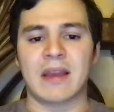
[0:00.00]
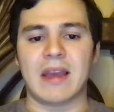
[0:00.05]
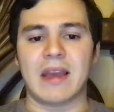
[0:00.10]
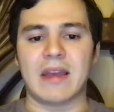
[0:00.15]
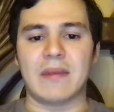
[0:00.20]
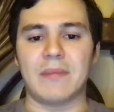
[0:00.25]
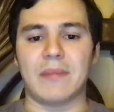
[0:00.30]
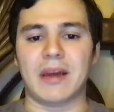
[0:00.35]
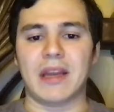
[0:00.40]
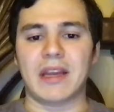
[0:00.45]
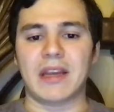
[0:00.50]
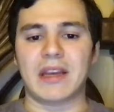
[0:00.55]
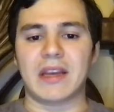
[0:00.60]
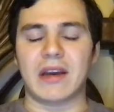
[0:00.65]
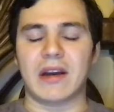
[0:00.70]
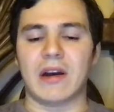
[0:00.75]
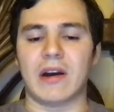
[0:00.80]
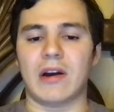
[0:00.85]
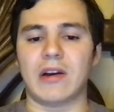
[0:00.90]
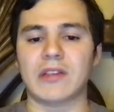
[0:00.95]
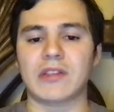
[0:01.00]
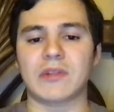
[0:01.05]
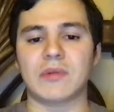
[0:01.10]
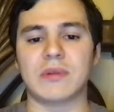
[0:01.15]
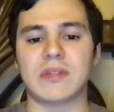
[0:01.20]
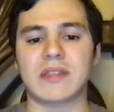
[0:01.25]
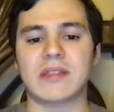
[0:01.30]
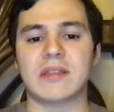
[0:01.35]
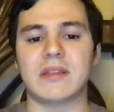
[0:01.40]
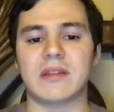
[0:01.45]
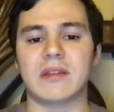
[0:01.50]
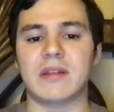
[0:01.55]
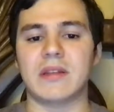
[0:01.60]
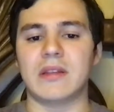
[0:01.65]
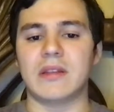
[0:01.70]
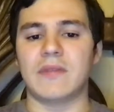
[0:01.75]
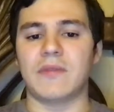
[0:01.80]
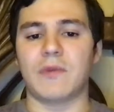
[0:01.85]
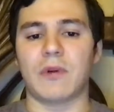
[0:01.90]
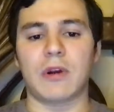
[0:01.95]
And Mike also was
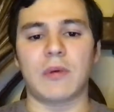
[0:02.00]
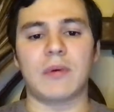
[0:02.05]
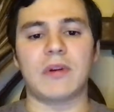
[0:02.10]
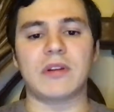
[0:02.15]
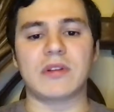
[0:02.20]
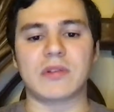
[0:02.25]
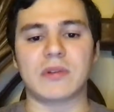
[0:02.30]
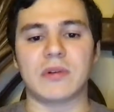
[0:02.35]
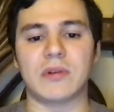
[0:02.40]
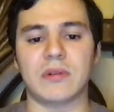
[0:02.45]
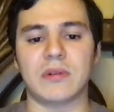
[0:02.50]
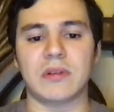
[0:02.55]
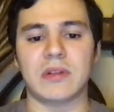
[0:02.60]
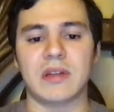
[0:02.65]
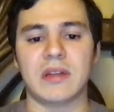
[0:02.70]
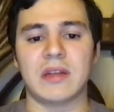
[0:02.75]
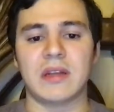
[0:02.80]
41 years old,